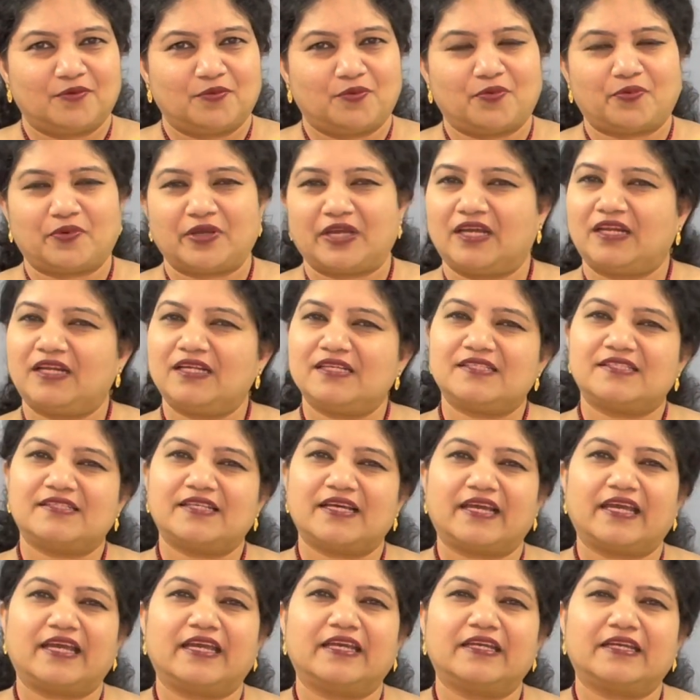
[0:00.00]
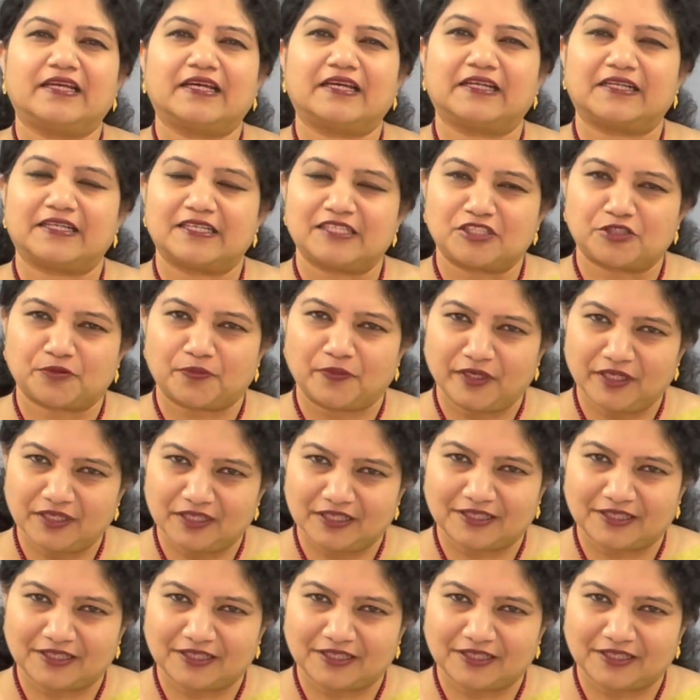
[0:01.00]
where is the encouragement?